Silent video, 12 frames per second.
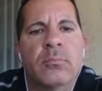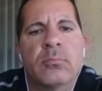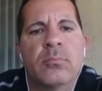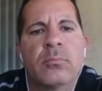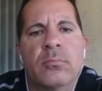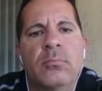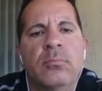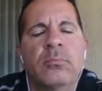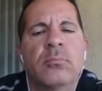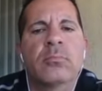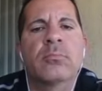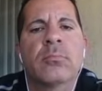
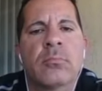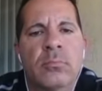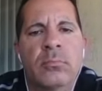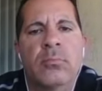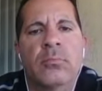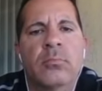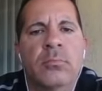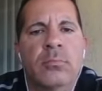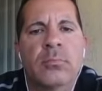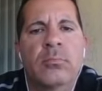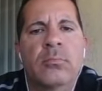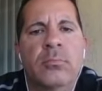
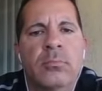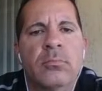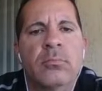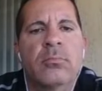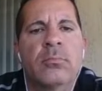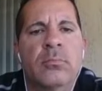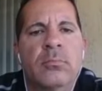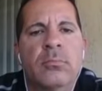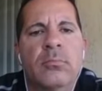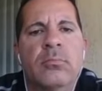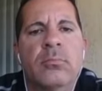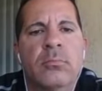
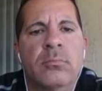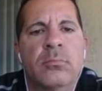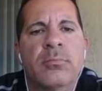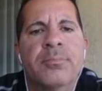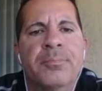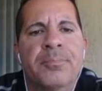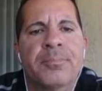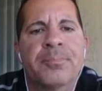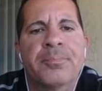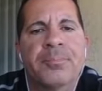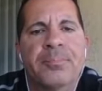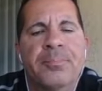
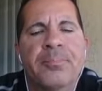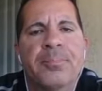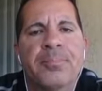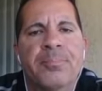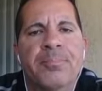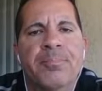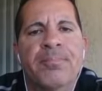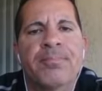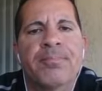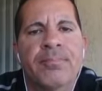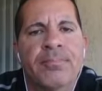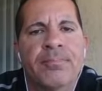
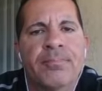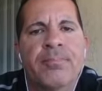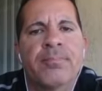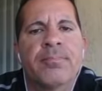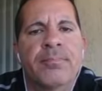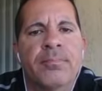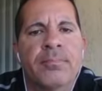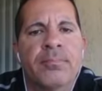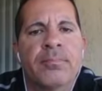This person isn't speaking.